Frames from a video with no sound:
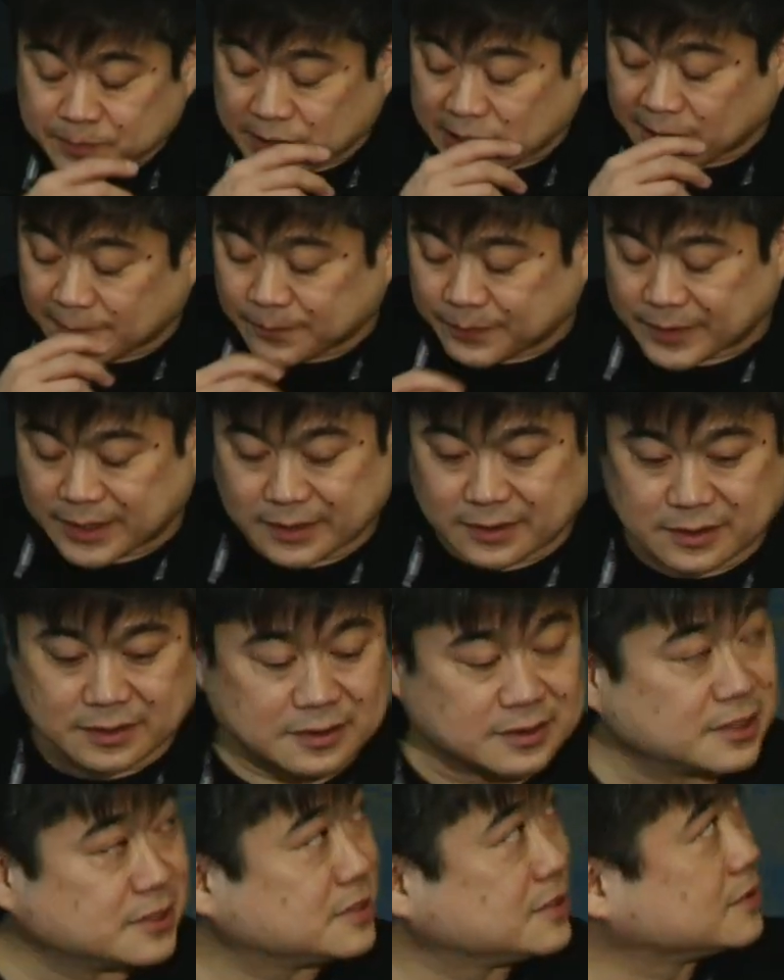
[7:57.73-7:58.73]
Um,
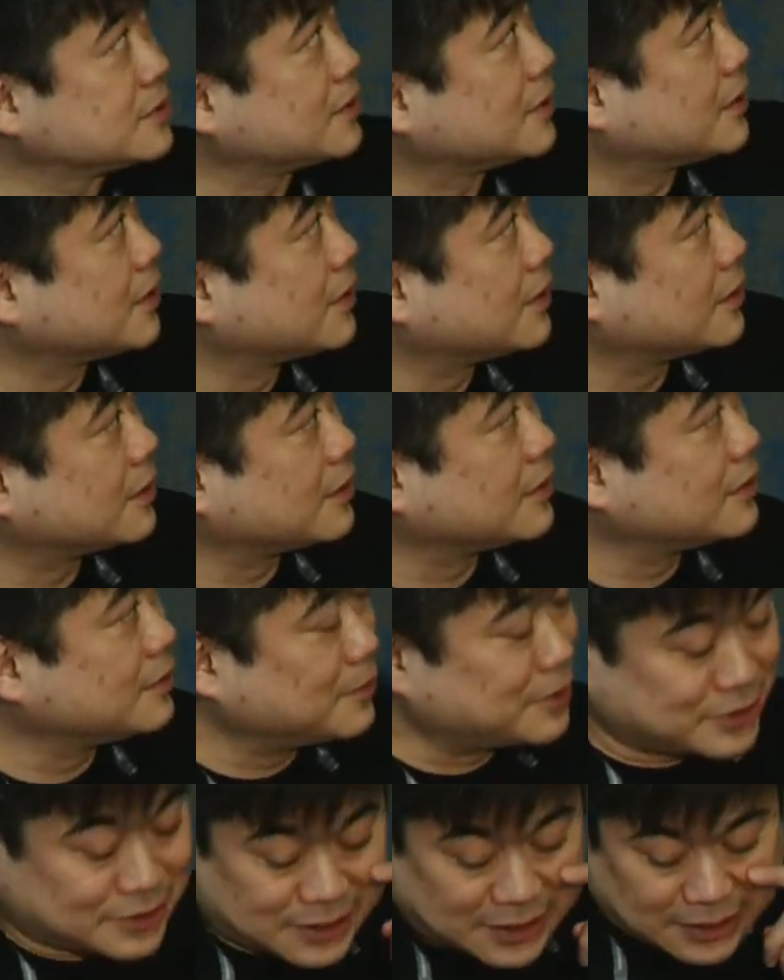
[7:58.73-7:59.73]
this is a, a, an
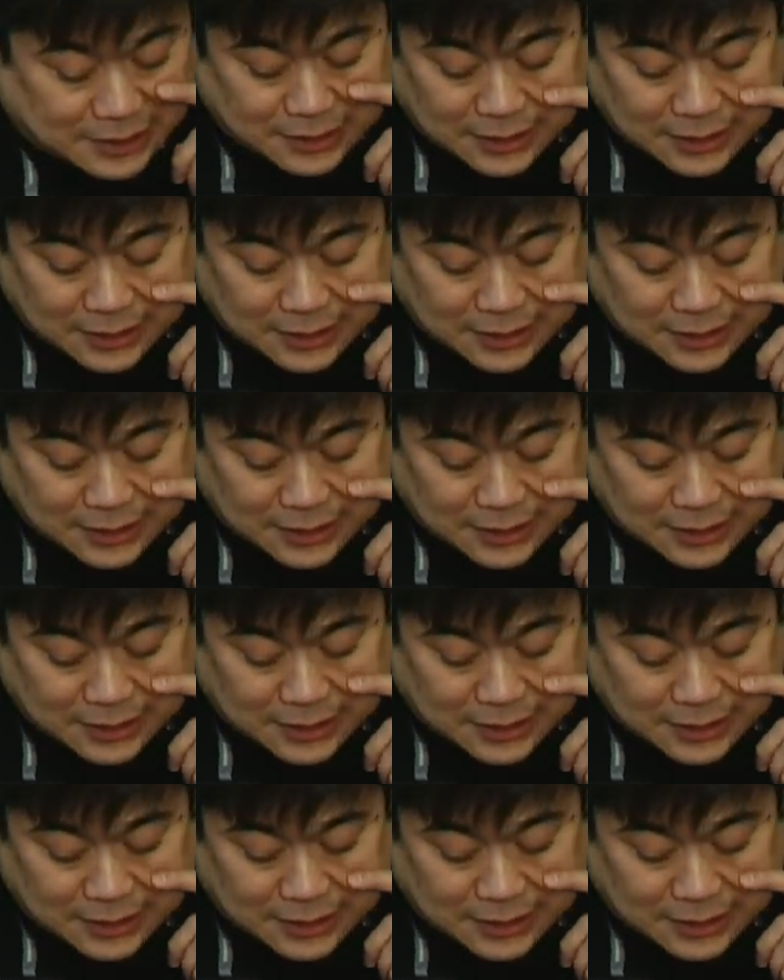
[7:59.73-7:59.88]
image that